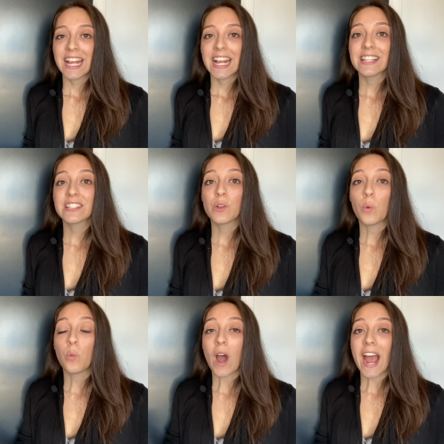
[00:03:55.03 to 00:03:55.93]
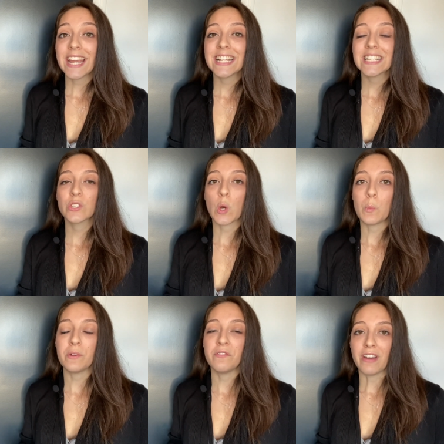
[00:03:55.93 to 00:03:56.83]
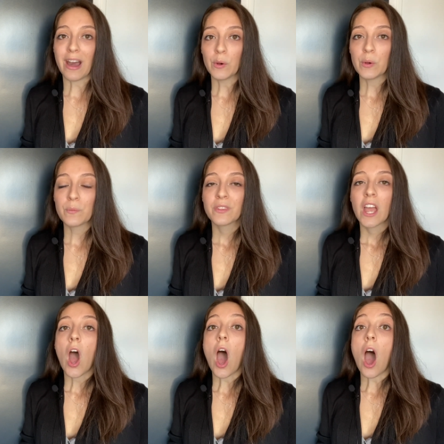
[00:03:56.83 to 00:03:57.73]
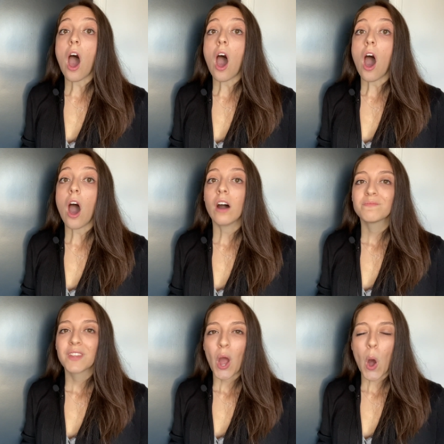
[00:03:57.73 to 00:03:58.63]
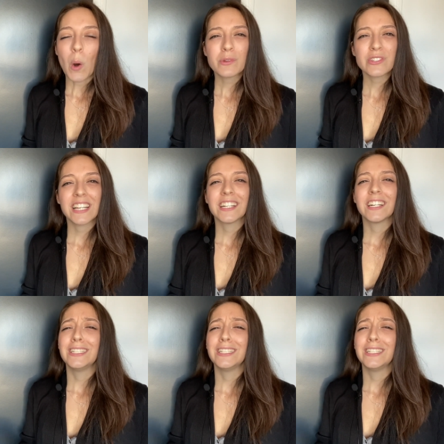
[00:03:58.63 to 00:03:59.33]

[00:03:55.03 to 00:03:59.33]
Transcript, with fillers: it's the widest open vowel, ah, almost like a